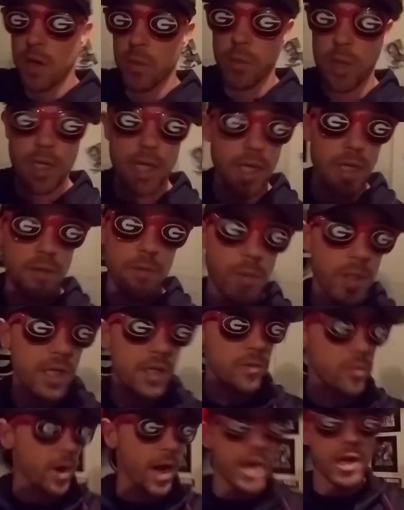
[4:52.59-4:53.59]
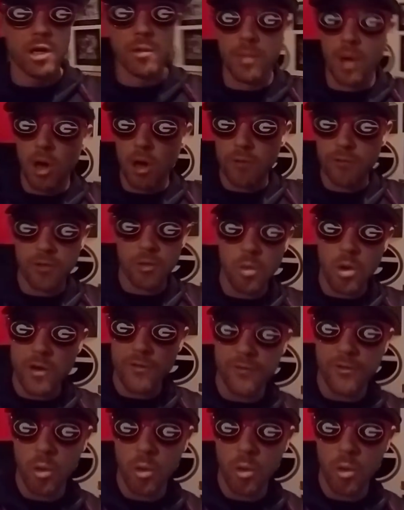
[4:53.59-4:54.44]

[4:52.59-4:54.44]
We we ran the ball for what